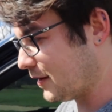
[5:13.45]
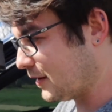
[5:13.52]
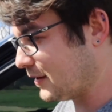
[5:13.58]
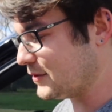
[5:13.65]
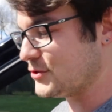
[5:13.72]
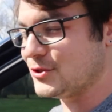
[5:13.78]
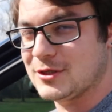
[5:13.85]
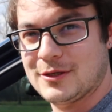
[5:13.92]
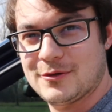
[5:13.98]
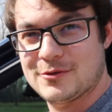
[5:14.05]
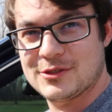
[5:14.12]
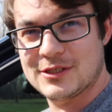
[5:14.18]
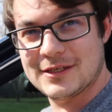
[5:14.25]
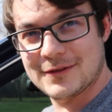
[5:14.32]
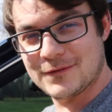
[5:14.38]
on
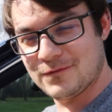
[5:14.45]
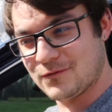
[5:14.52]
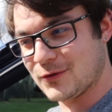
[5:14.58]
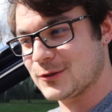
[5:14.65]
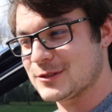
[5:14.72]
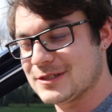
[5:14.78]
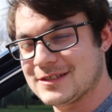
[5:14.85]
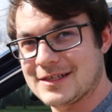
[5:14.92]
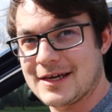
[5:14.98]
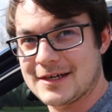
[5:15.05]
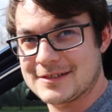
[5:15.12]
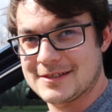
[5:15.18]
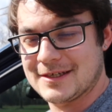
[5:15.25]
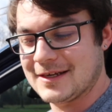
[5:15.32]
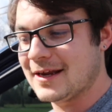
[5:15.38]
Geoshield versus
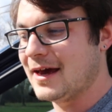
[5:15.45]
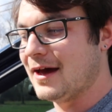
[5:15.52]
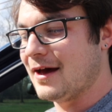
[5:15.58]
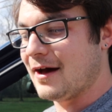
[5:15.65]
Lexan.